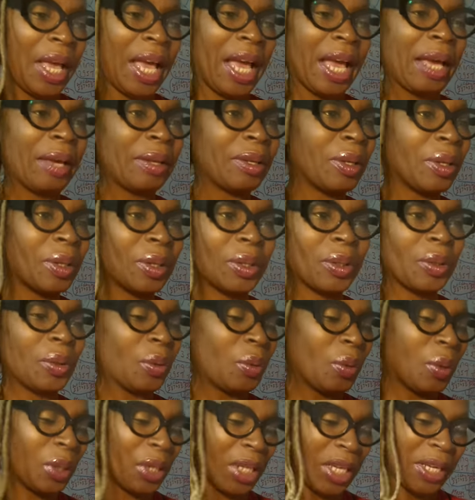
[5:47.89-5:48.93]
I don't know
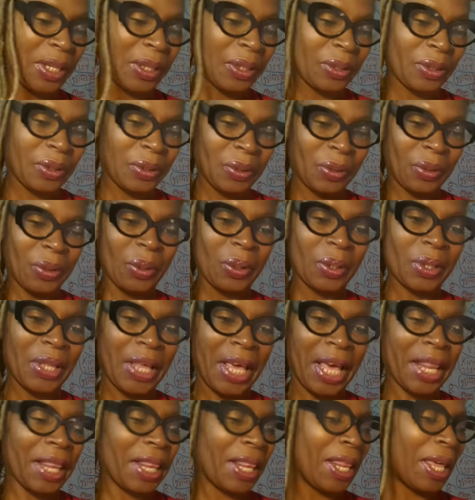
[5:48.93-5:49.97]
what else to call
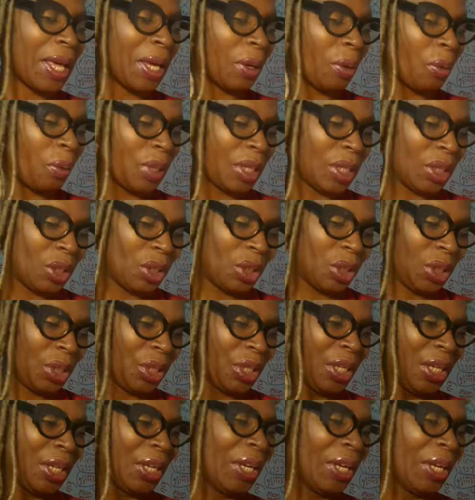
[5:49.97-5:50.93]
that language.